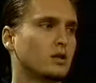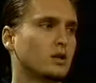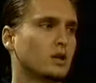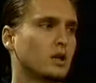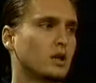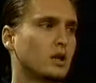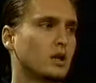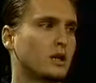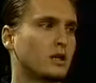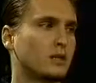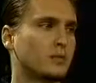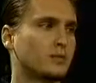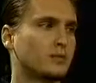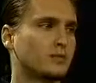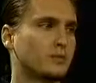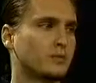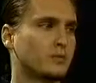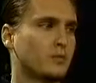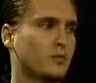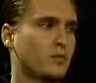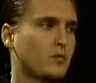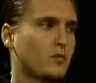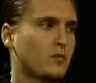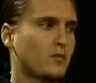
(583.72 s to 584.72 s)
There's
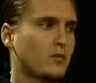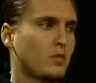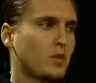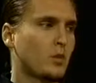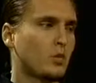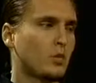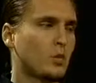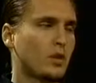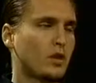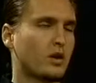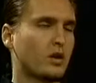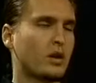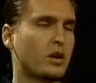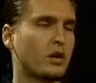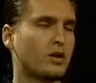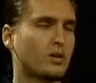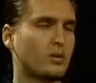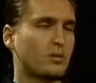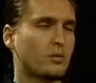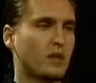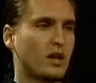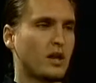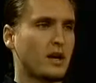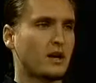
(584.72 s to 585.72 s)
well,
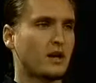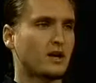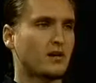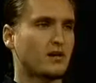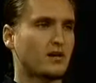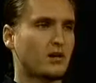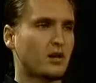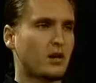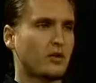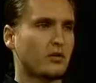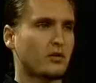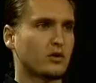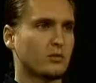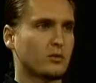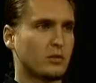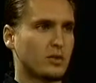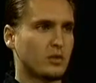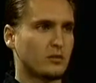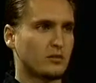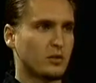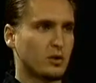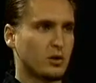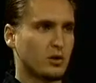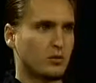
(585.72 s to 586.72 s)
the plant itself
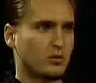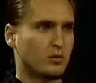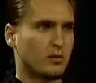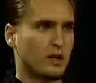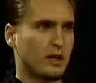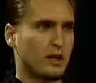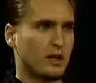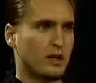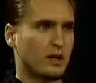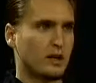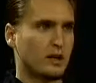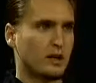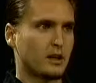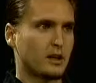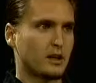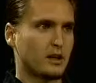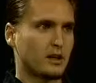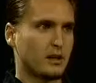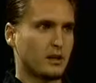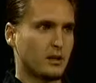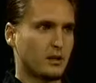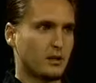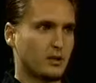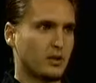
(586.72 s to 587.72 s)
is being built
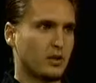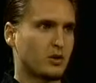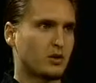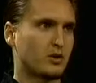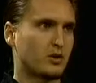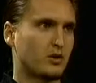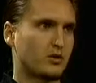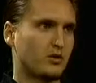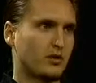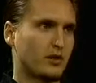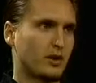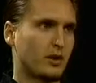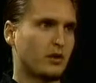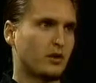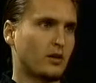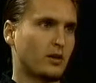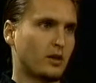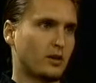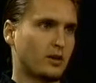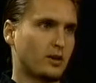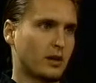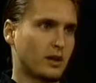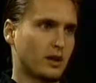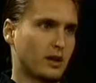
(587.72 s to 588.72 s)
by the Comisión
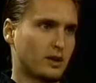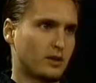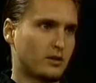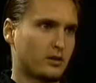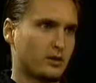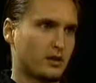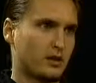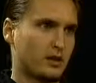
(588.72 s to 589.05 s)
Federal de